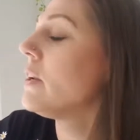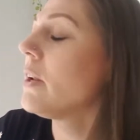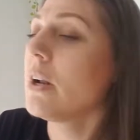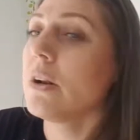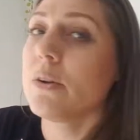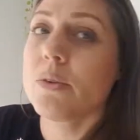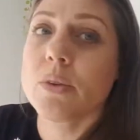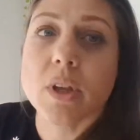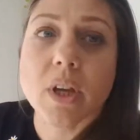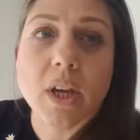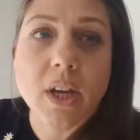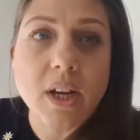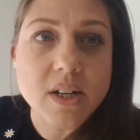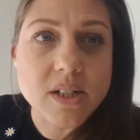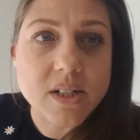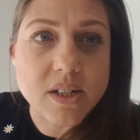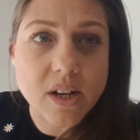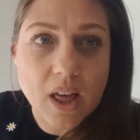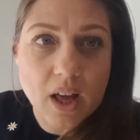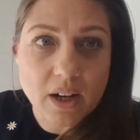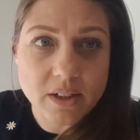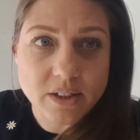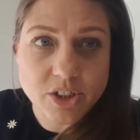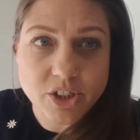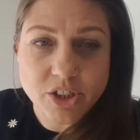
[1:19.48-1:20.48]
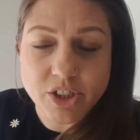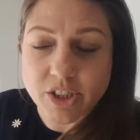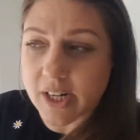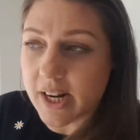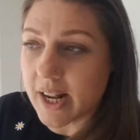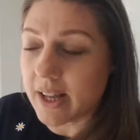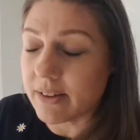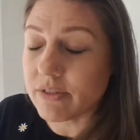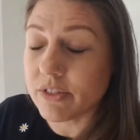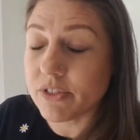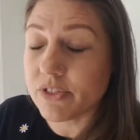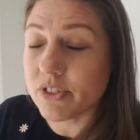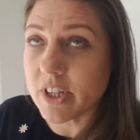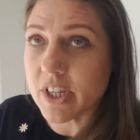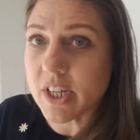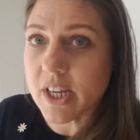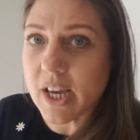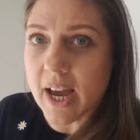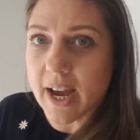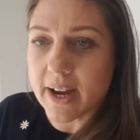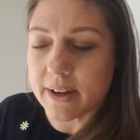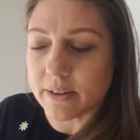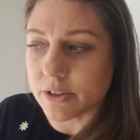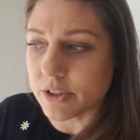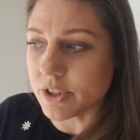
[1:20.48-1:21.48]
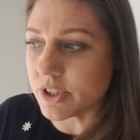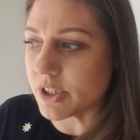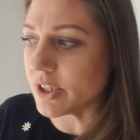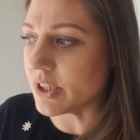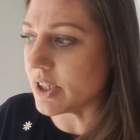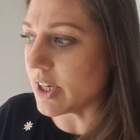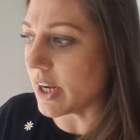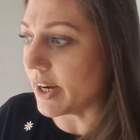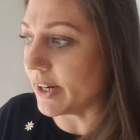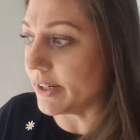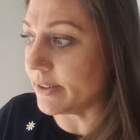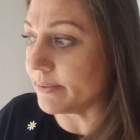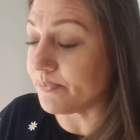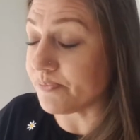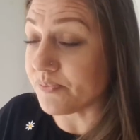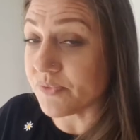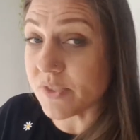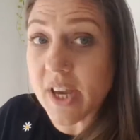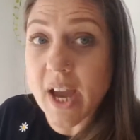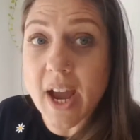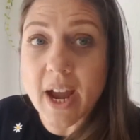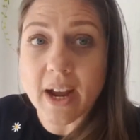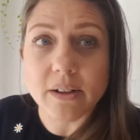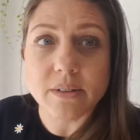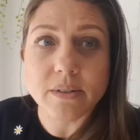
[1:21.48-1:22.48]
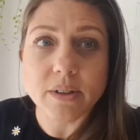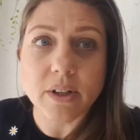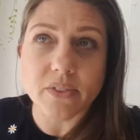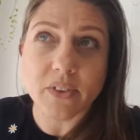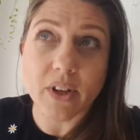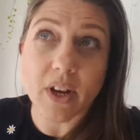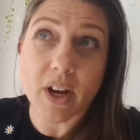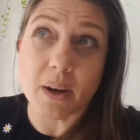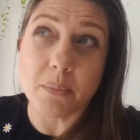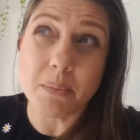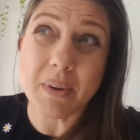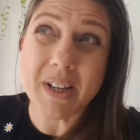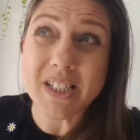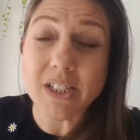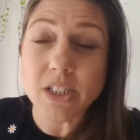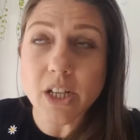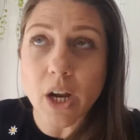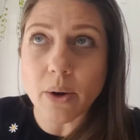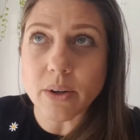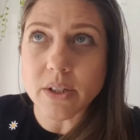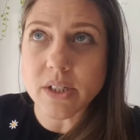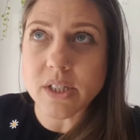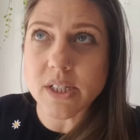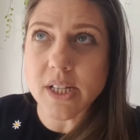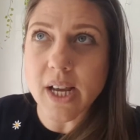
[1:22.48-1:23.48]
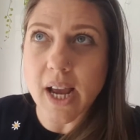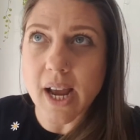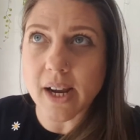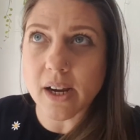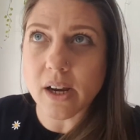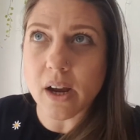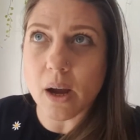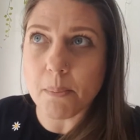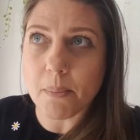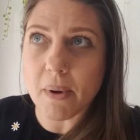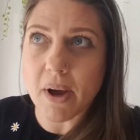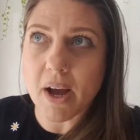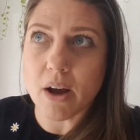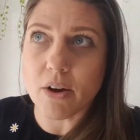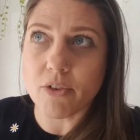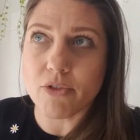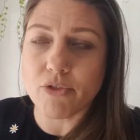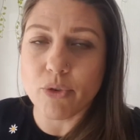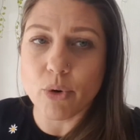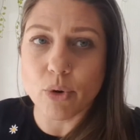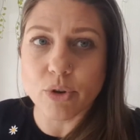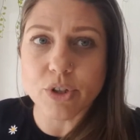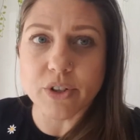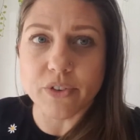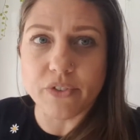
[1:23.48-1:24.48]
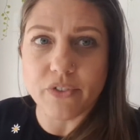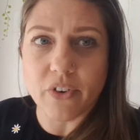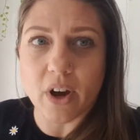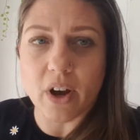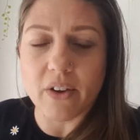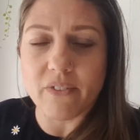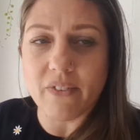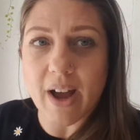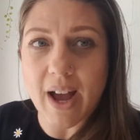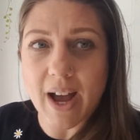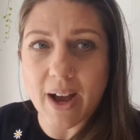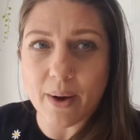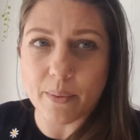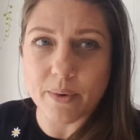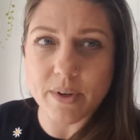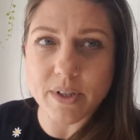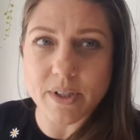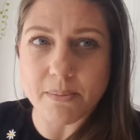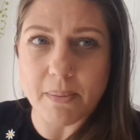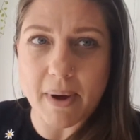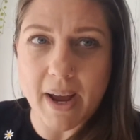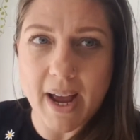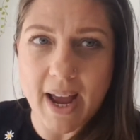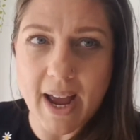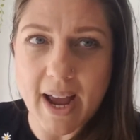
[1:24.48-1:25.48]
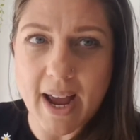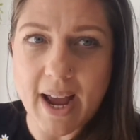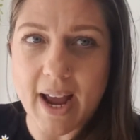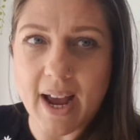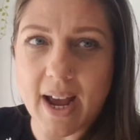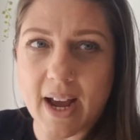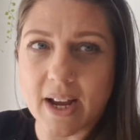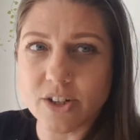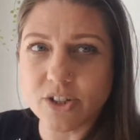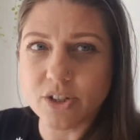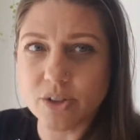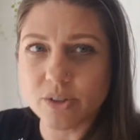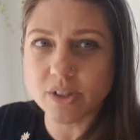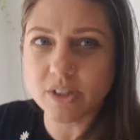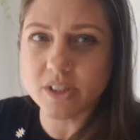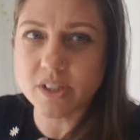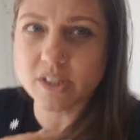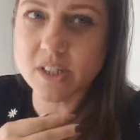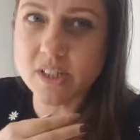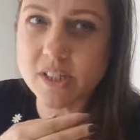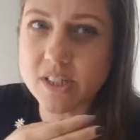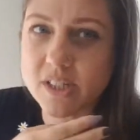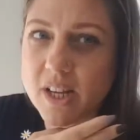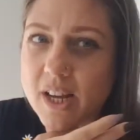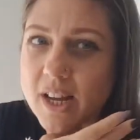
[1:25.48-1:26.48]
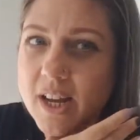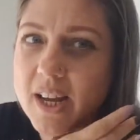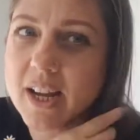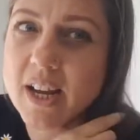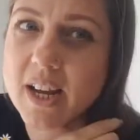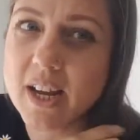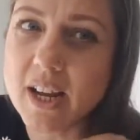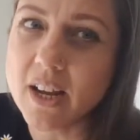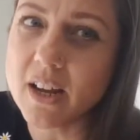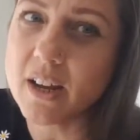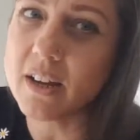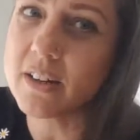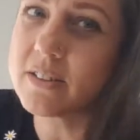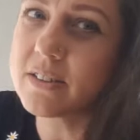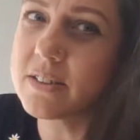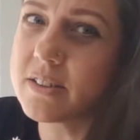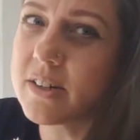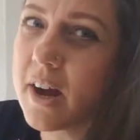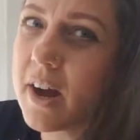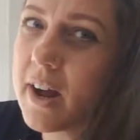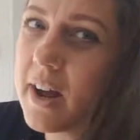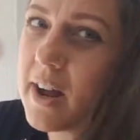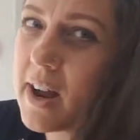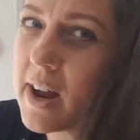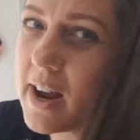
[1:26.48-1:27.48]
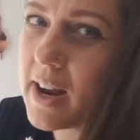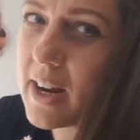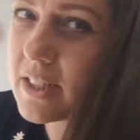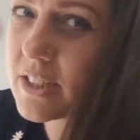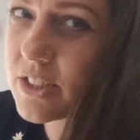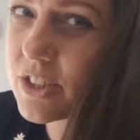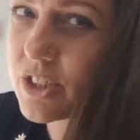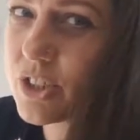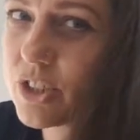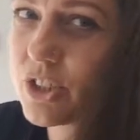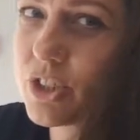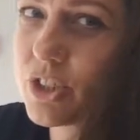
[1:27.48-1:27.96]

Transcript: done all the kids' lunch and everything else. So yeah, it's going to take about 4 to 5 hours, my hair. As you can see, it's